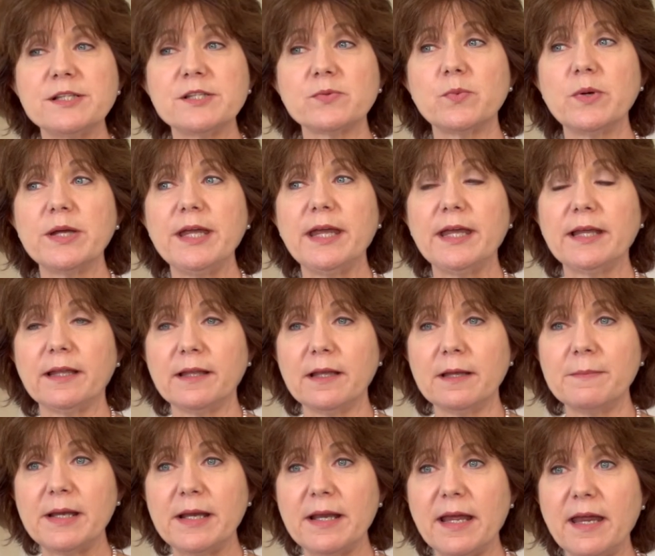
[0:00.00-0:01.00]
we
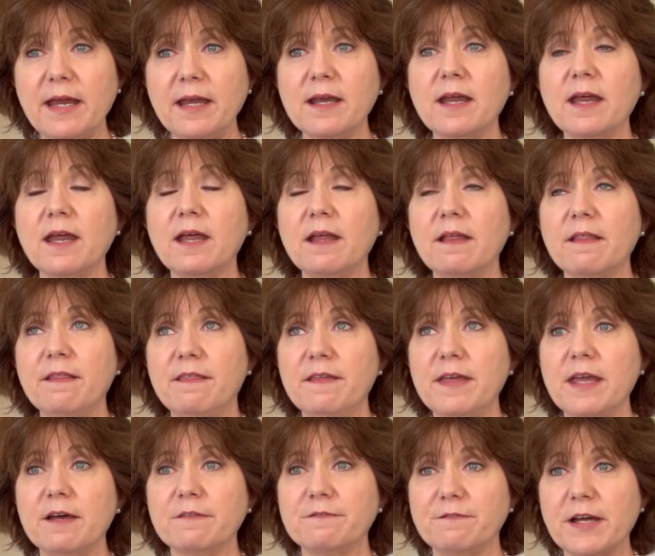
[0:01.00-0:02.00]
eliminate
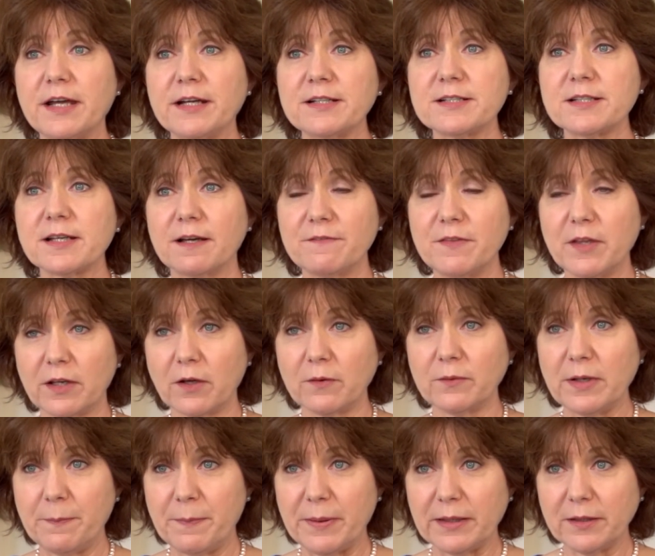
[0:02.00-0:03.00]
the effects of the
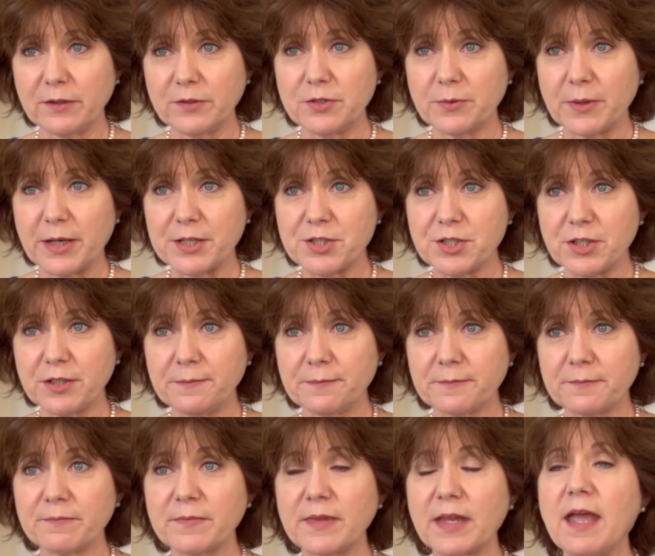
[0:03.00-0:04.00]
lonely pillow direction,
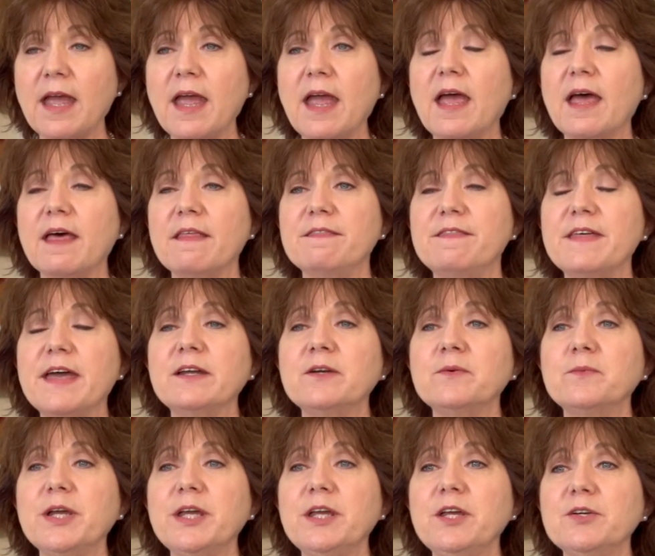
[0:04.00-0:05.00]
then
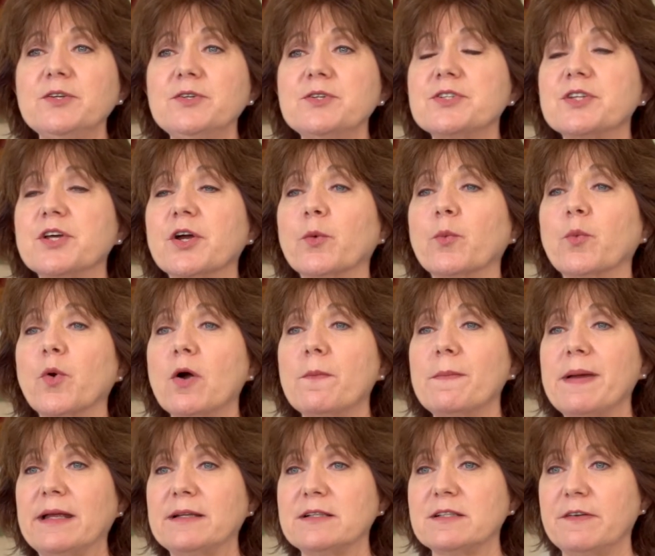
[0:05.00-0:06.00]
we use their
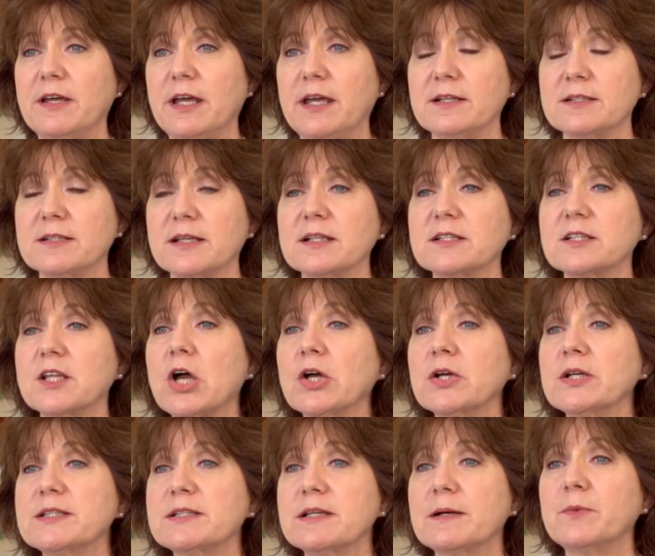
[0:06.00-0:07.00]
romance vase. As long
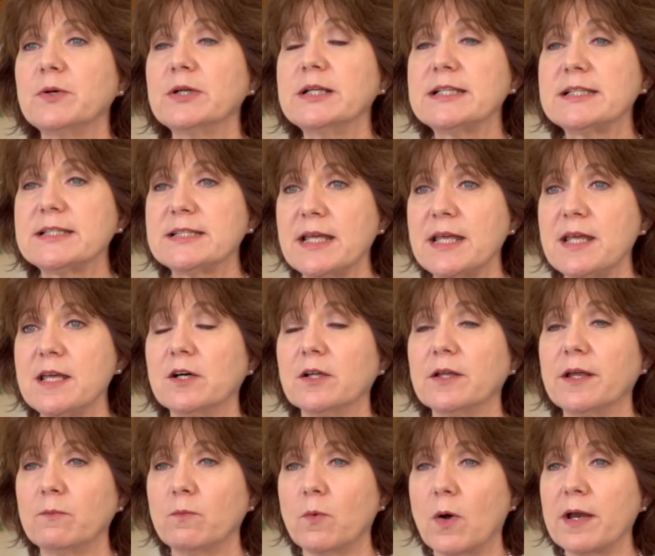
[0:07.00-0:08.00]
as someone is single
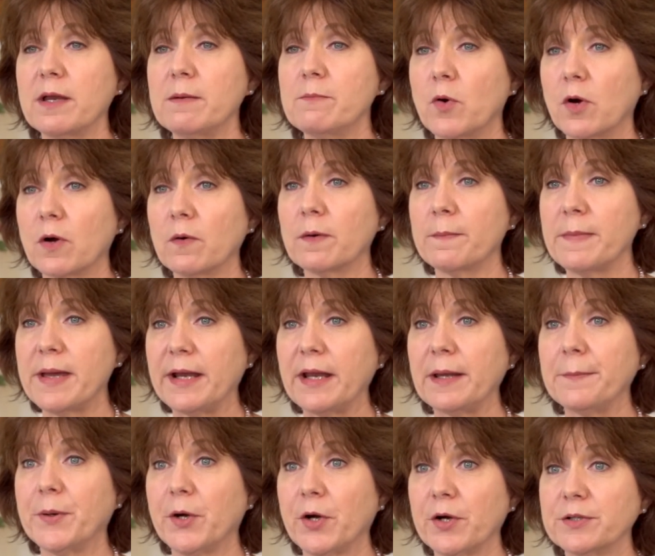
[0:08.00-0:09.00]
and wanting more
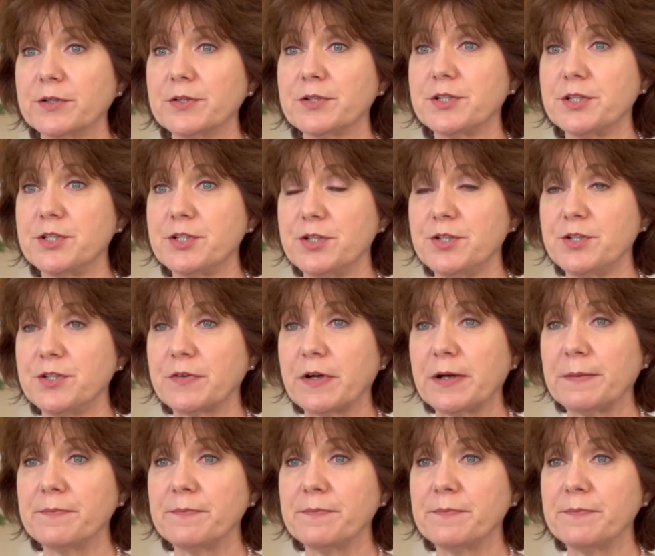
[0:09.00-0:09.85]
romantic partners to choose from,